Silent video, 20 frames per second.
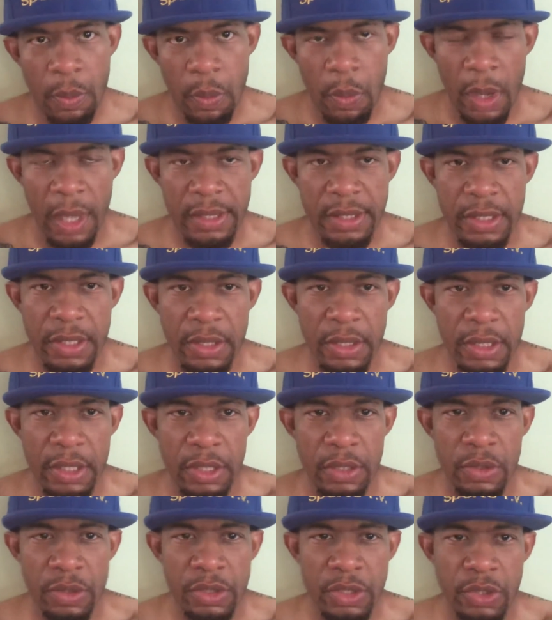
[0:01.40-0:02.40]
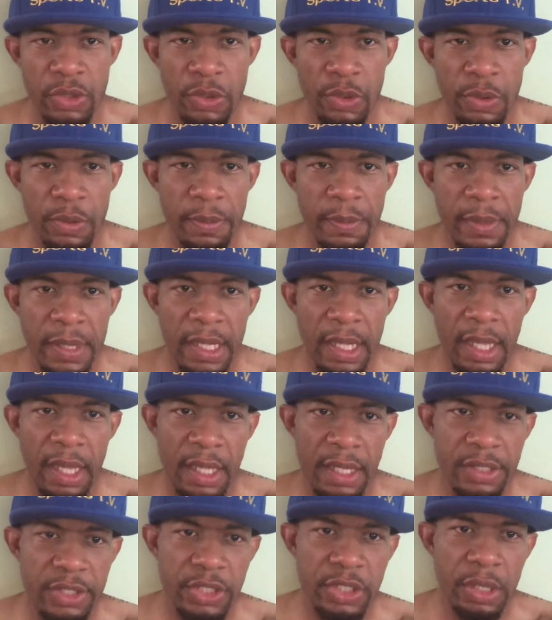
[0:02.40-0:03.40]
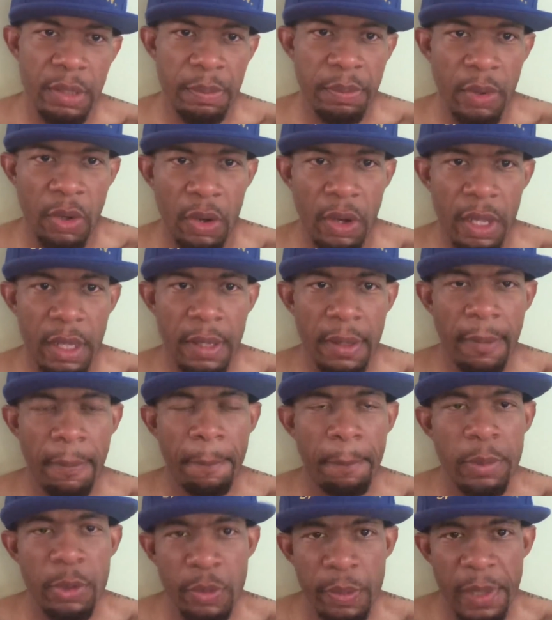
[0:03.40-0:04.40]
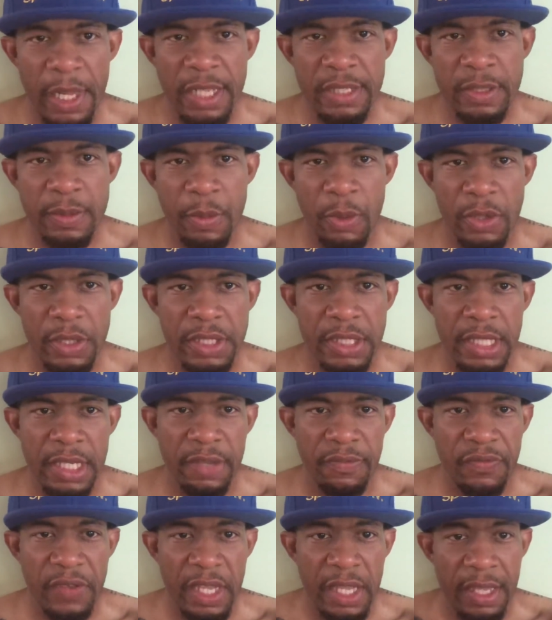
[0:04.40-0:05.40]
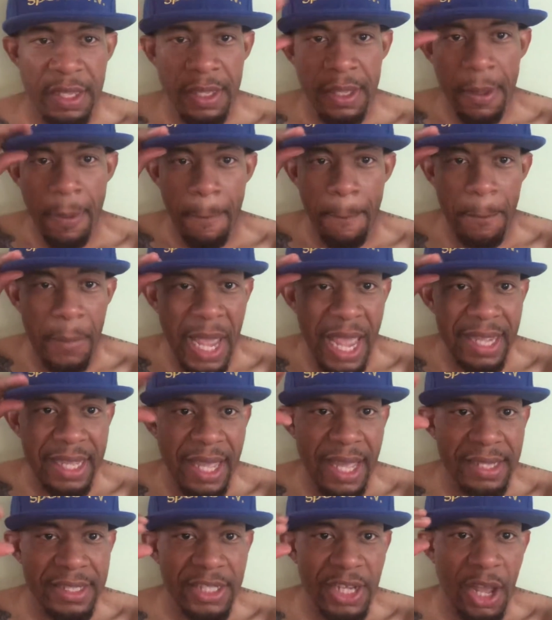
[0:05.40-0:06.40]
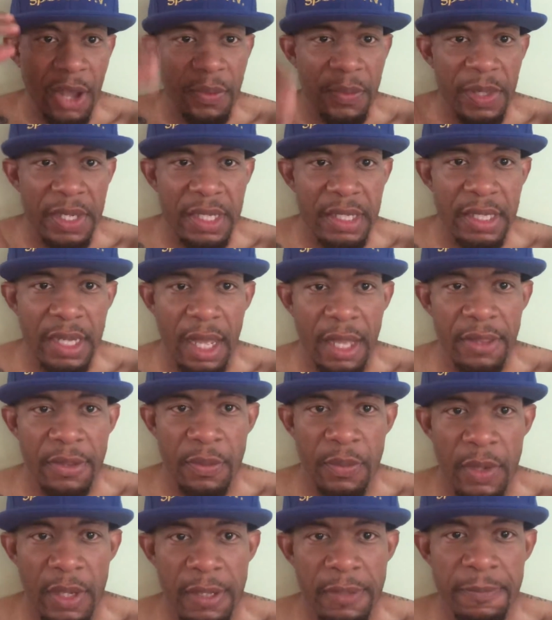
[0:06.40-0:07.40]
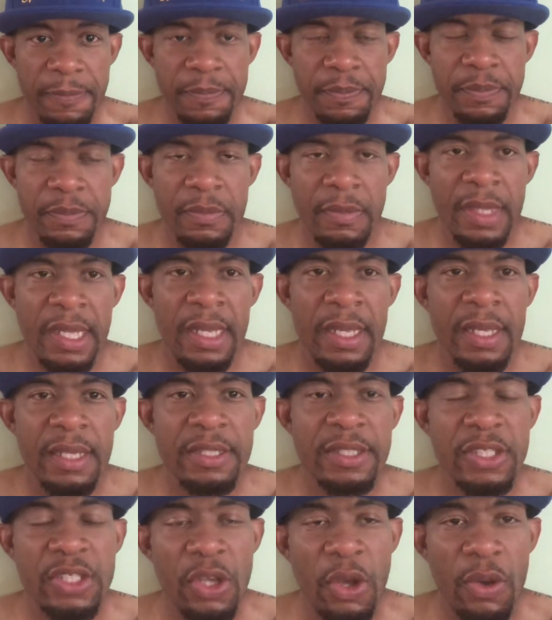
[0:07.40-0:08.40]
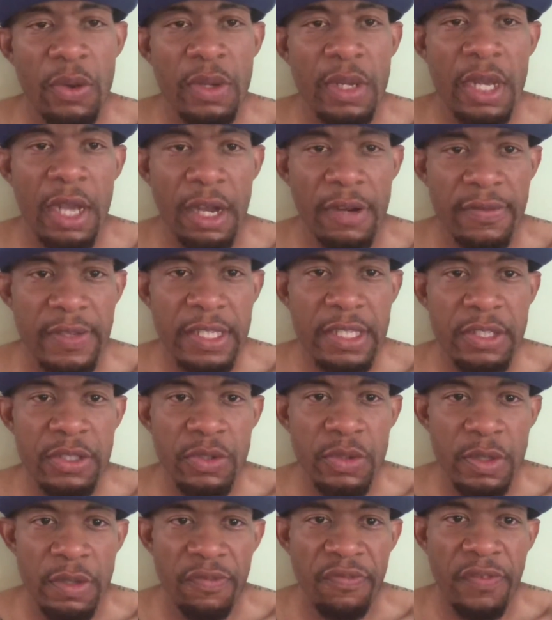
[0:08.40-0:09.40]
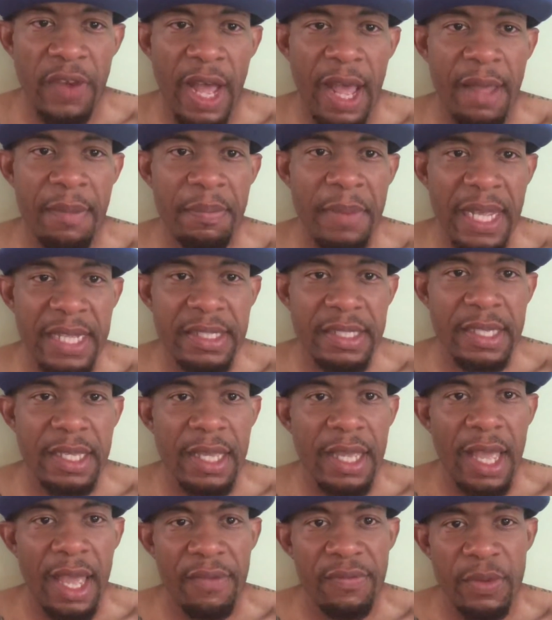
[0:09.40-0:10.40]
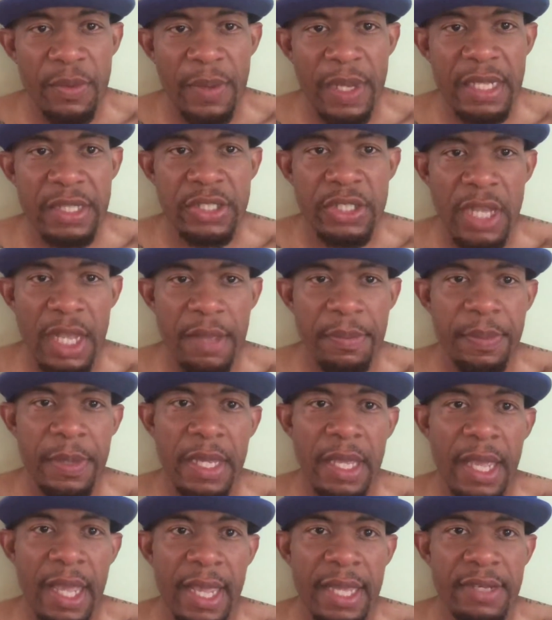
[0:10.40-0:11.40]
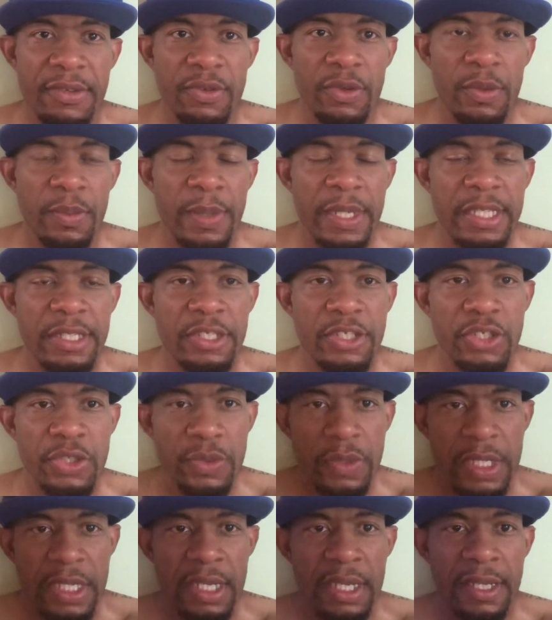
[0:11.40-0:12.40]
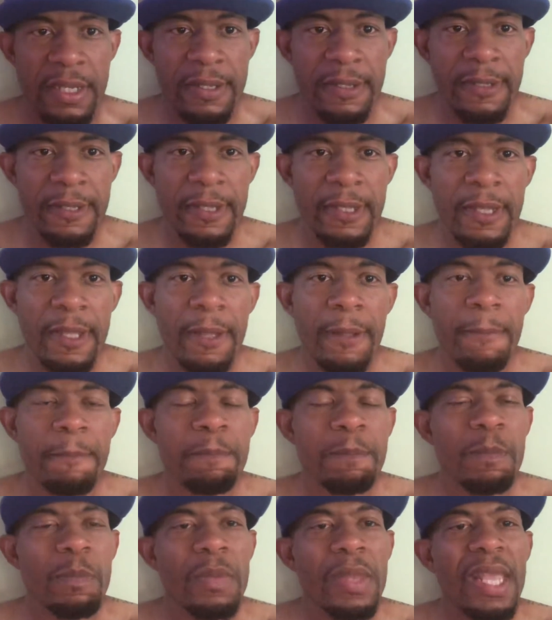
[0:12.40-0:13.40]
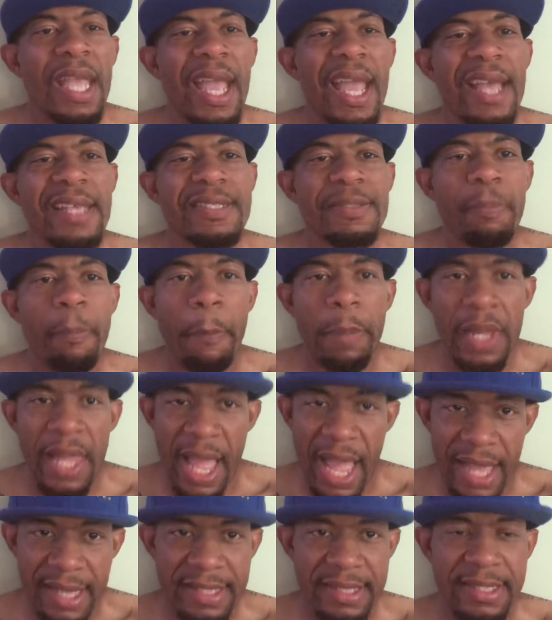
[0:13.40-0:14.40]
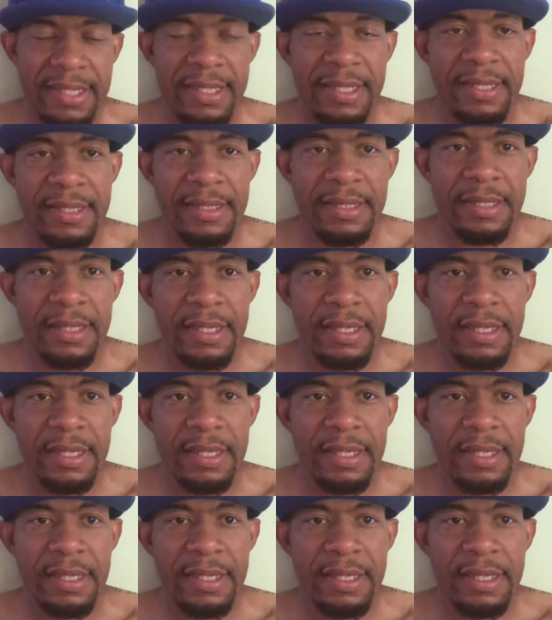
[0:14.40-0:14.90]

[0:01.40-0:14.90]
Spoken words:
What's good, YouTube? It's your boy, Blue Buzz Sports TV, back at y'all with another one. So, current unified Mexican heavyweight champion, Andy Ruiz Jr., has blasted